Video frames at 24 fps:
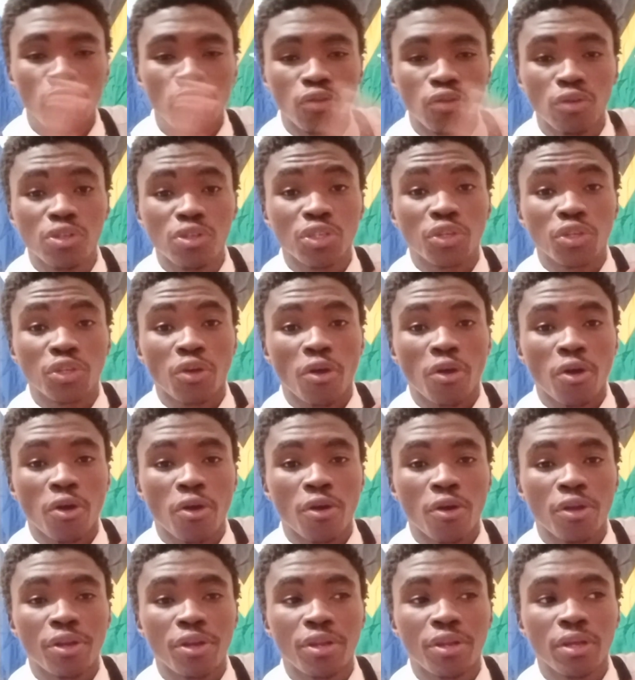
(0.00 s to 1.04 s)
You just
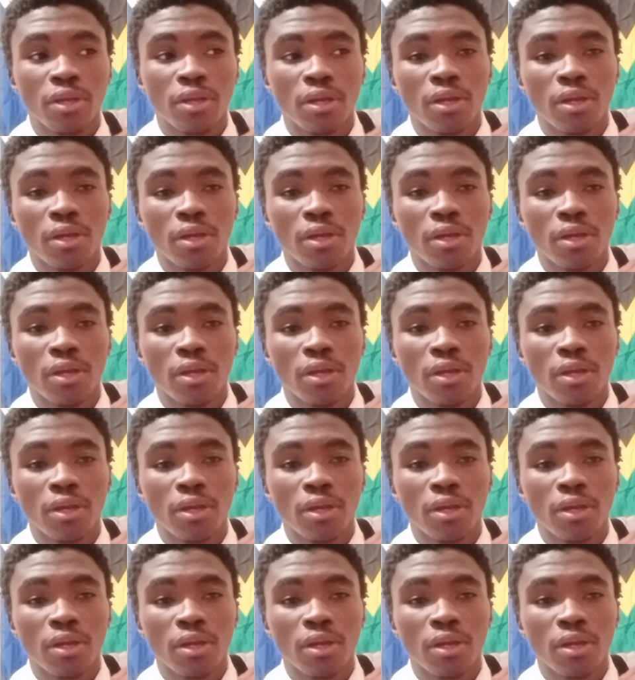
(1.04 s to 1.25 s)
heard